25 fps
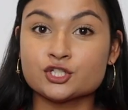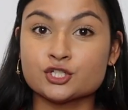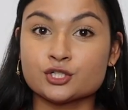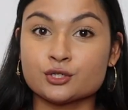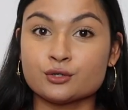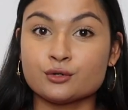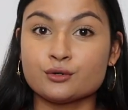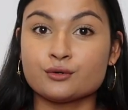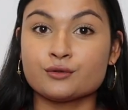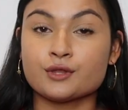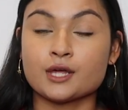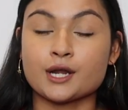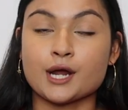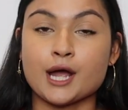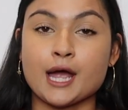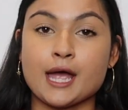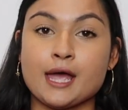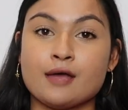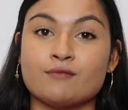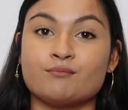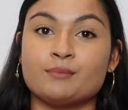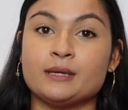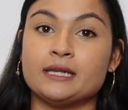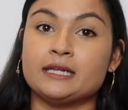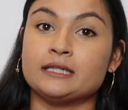shoe that I
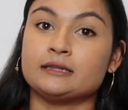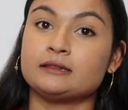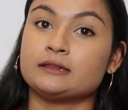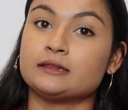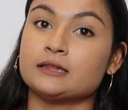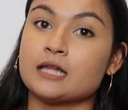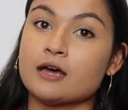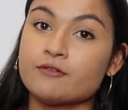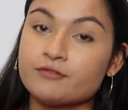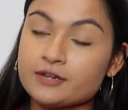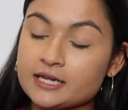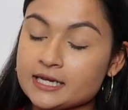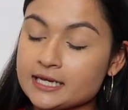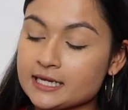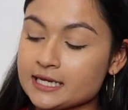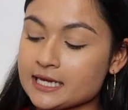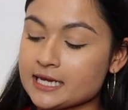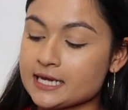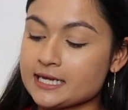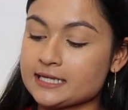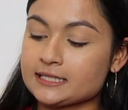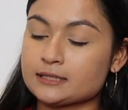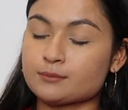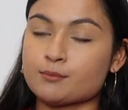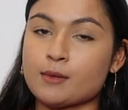have been loving
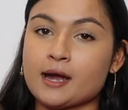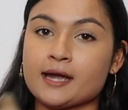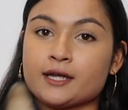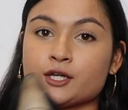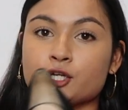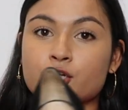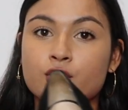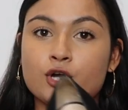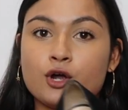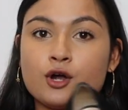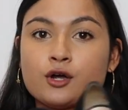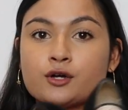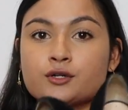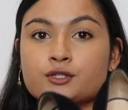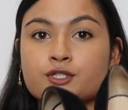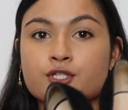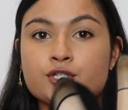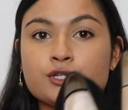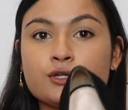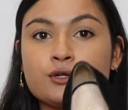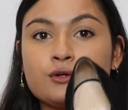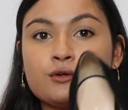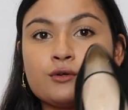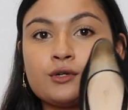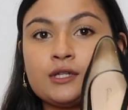is my
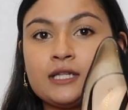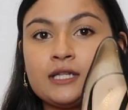go-to